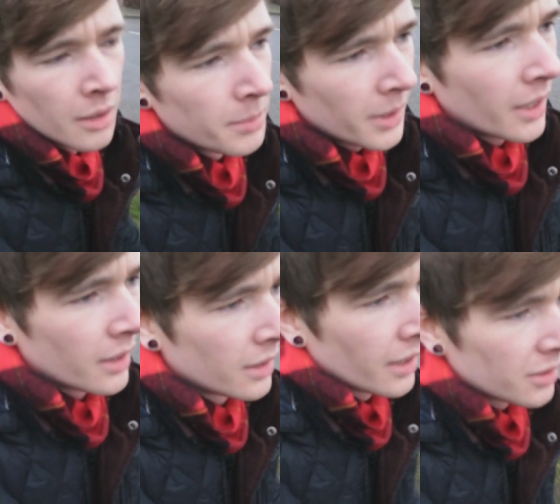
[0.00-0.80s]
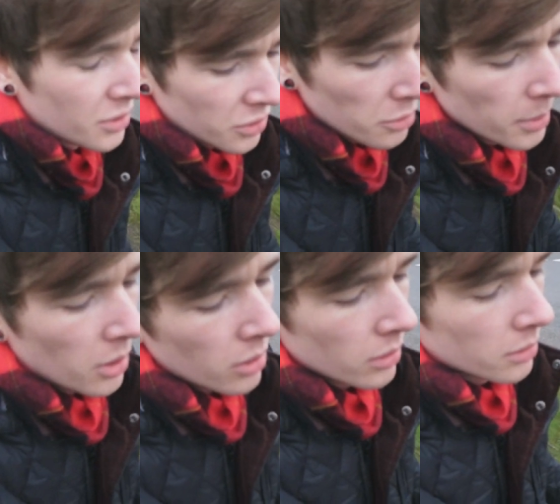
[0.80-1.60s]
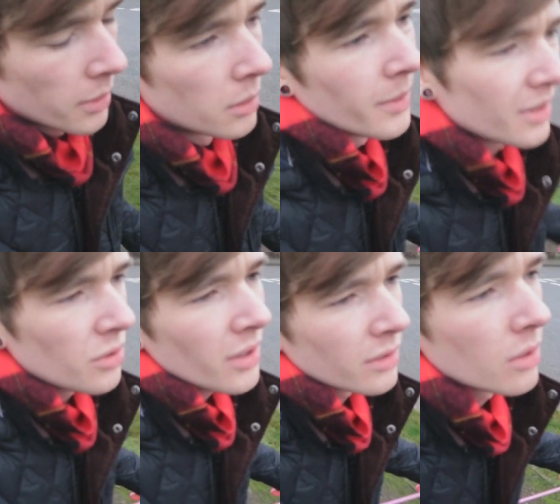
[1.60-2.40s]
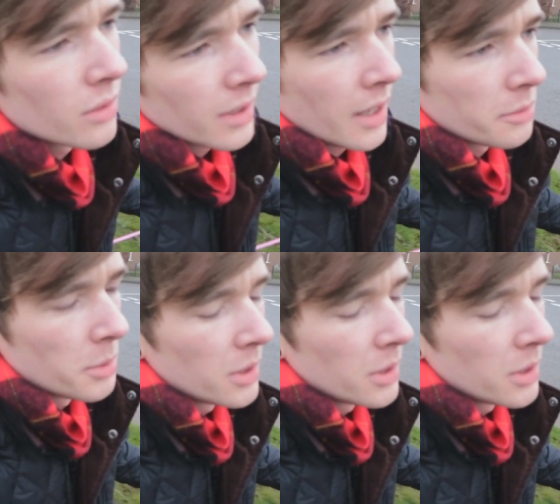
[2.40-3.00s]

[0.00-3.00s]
But yeah, it's super cold as well. It's not as cold as it has